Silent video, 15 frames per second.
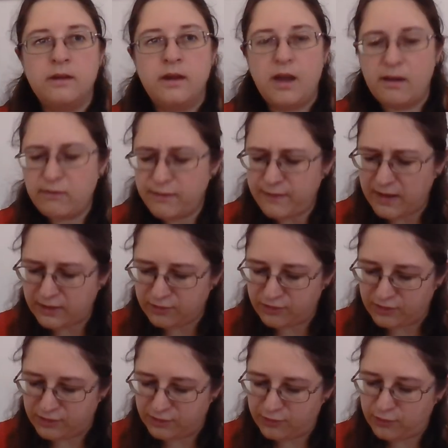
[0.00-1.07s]
Her
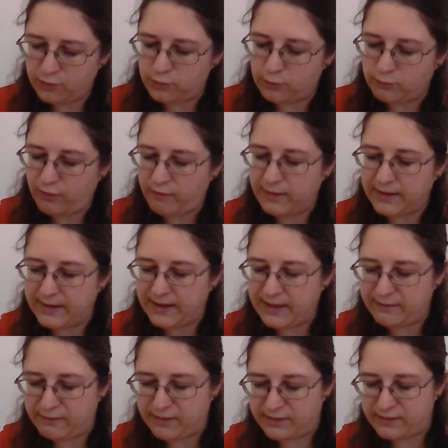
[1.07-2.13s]
reflections, too, growing
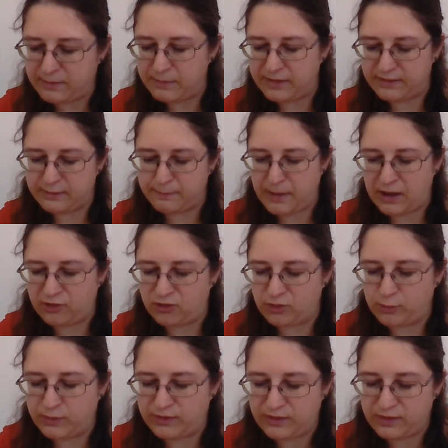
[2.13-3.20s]
clearer as the mist of passion
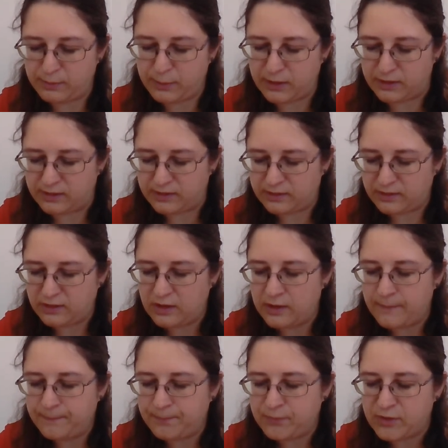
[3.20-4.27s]
was dispersed,
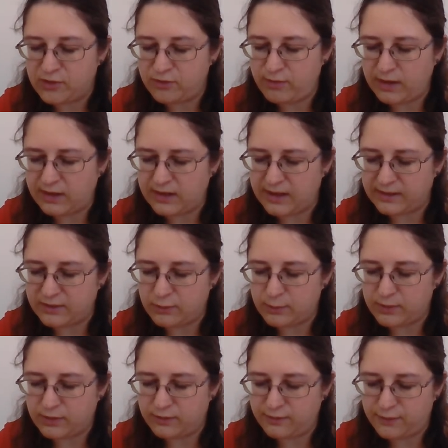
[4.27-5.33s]
she recollected
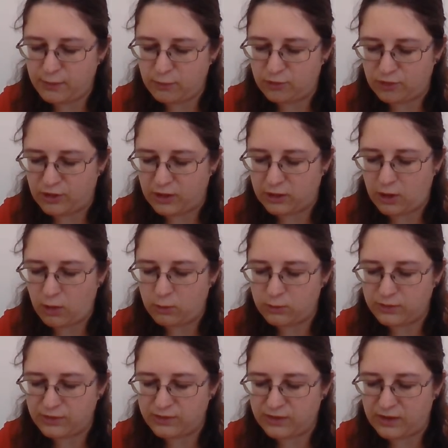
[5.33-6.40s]
with confusion her
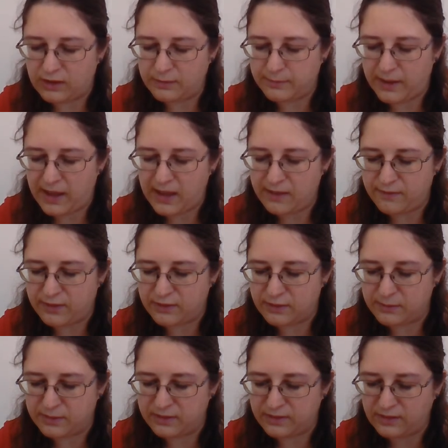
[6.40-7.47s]
cold and sullen behaviour to
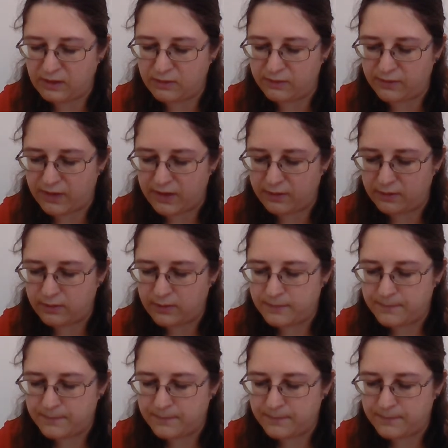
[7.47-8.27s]
Mrs. Delvile.